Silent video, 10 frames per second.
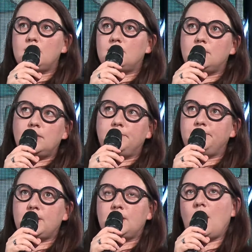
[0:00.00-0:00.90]
for
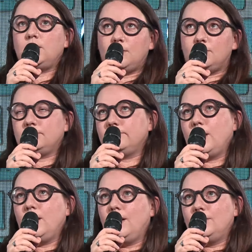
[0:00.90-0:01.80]
example, between
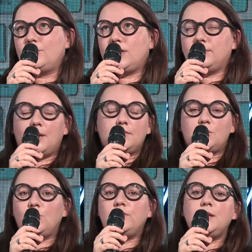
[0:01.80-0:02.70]
a
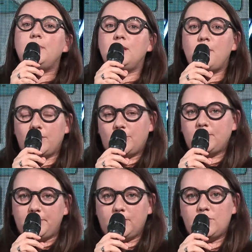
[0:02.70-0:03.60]

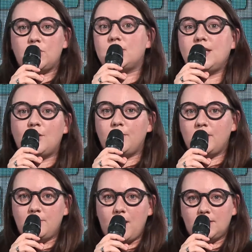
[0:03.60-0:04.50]
director and head
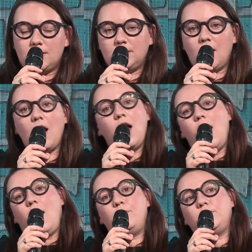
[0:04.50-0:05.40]
animator,
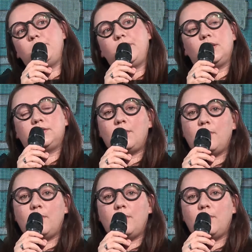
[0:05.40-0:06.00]
or